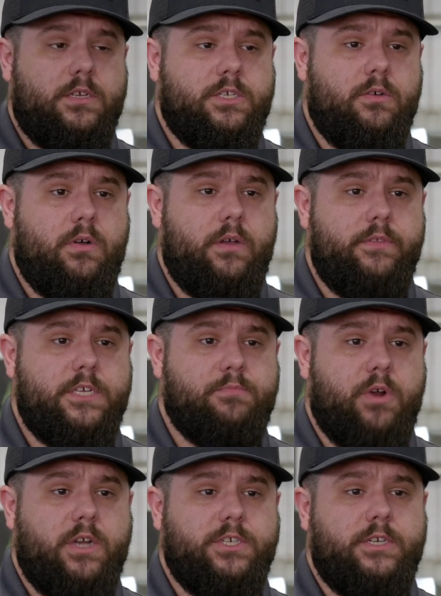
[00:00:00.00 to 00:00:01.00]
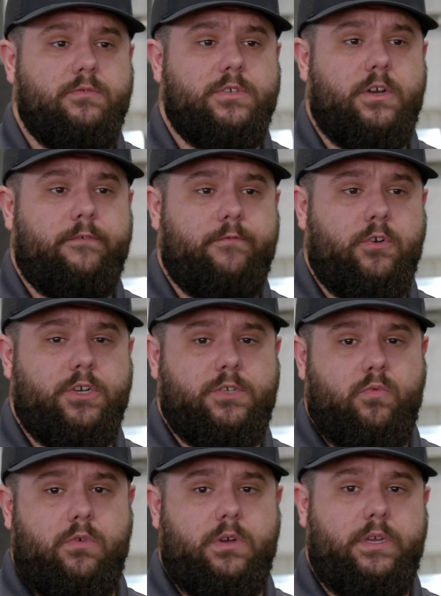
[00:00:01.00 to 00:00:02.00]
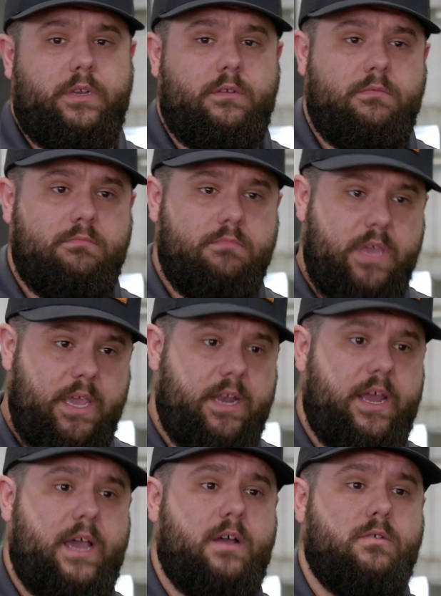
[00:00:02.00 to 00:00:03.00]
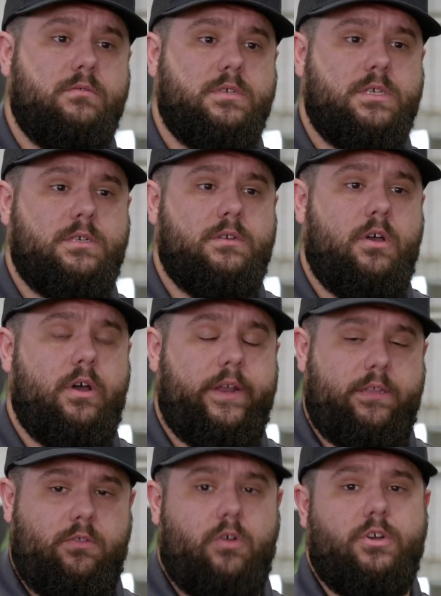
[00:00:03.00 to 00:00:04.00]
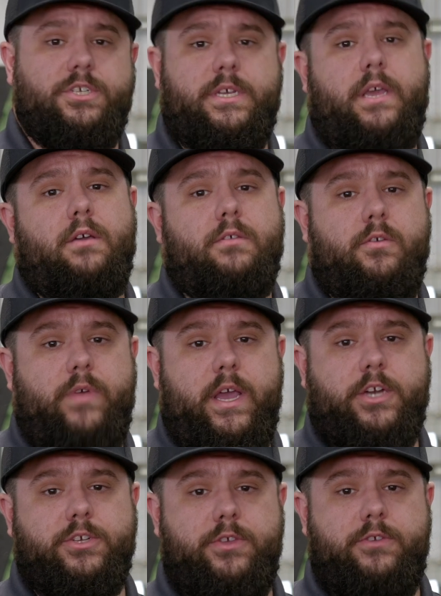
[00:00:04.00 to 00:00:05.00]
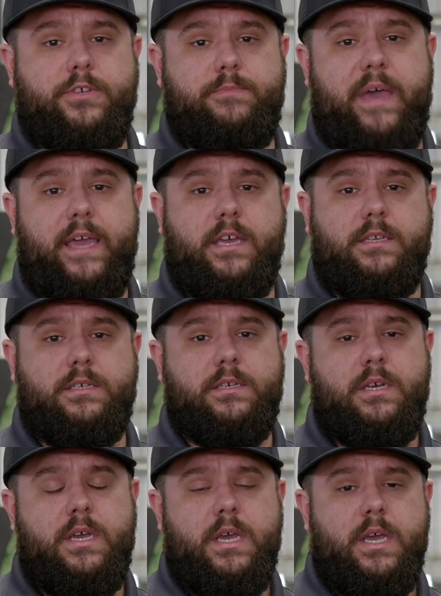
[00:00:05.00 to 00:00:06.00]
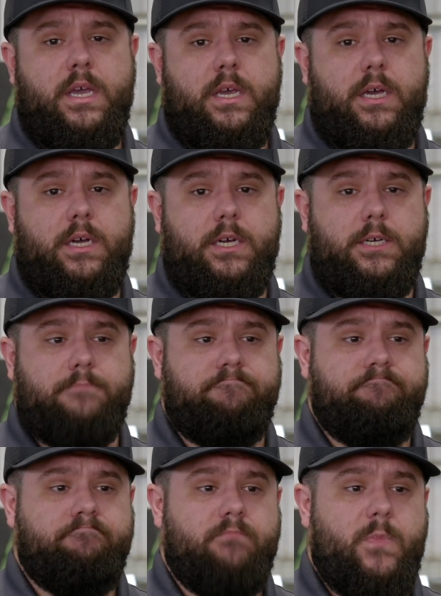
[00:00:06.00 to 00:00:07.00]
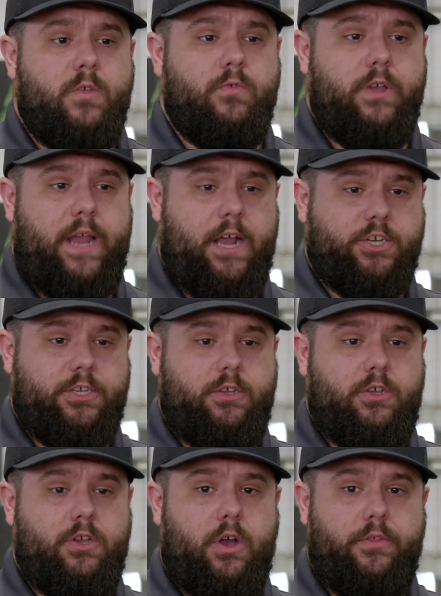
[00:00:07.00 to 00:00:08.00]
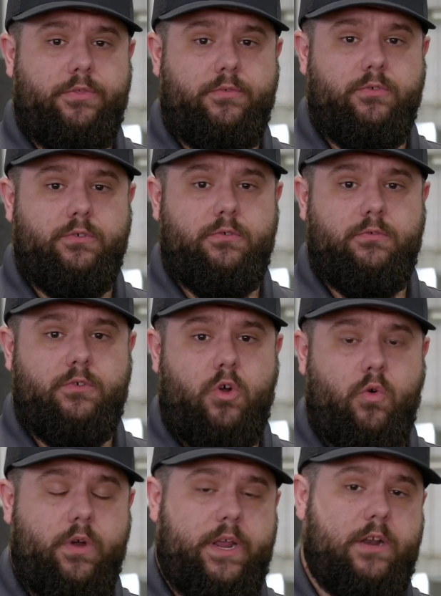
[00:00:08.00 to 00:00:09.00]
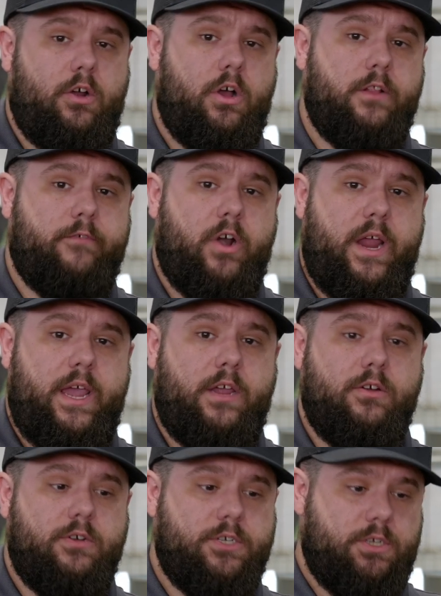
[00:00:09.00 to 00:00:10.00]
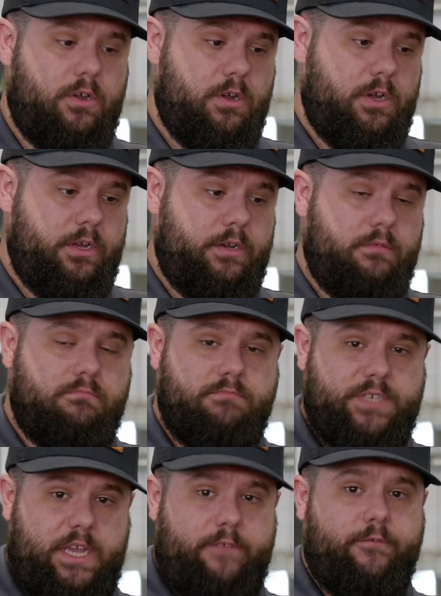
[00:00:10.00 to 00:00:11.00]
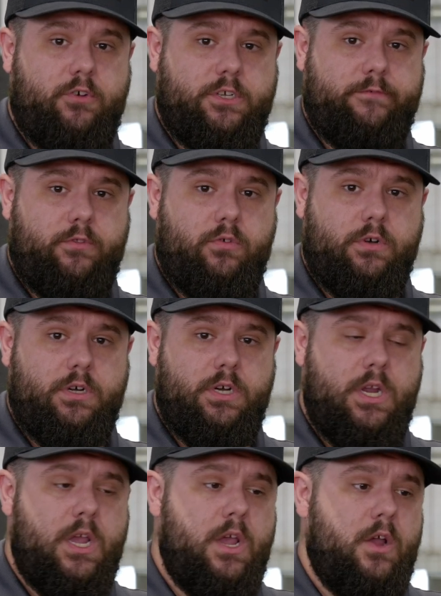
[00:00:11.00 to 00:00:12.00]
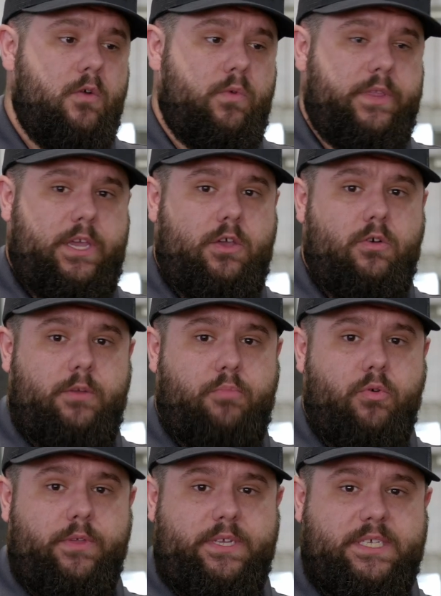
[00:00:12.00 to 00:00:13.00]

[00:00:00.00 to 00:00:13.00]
so on this project was our first one in-house on a large scale that we actually used Bangits. We had actually gone through, coordinated all of our hangers on, say, first floor. When they go to pour the